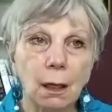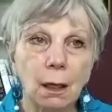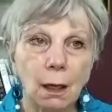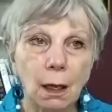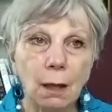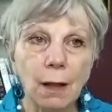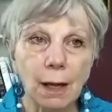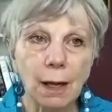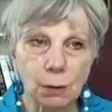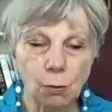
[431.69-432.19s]
And
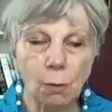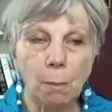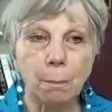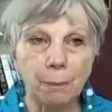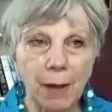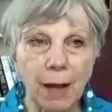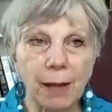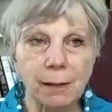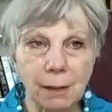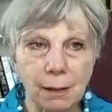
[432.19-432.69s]
that's what
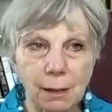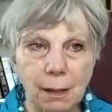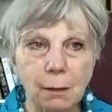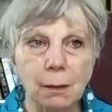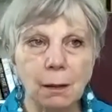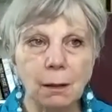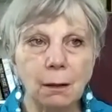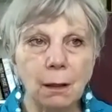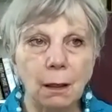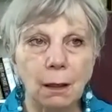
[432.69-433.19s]
that's the
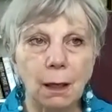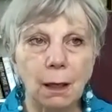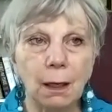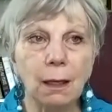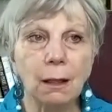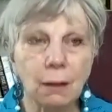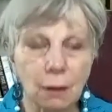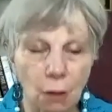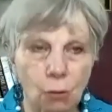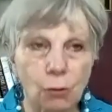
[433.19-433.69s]

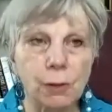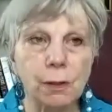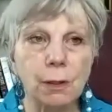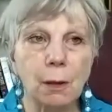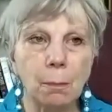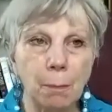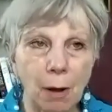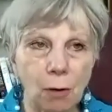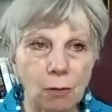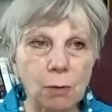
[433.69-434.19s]
ethos that
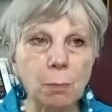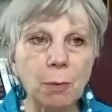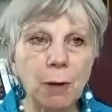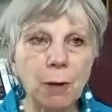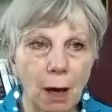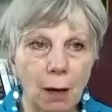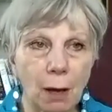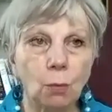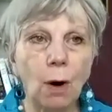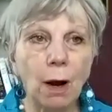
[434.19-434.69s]
Bounce
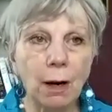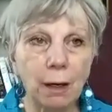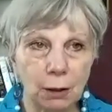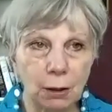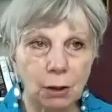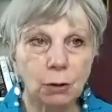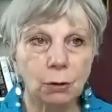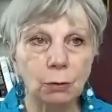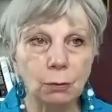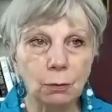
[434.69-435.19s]
Beyond wanted
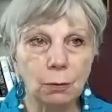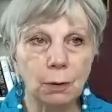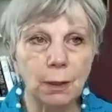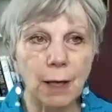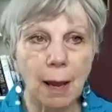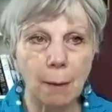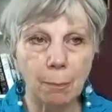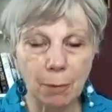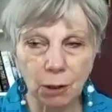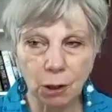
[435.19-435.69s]
to
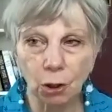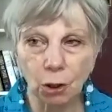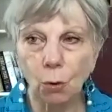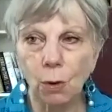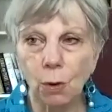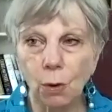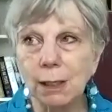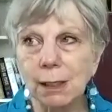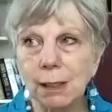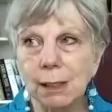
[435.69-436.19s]
tap into. And
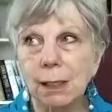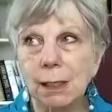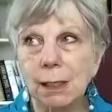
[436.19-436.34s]
it's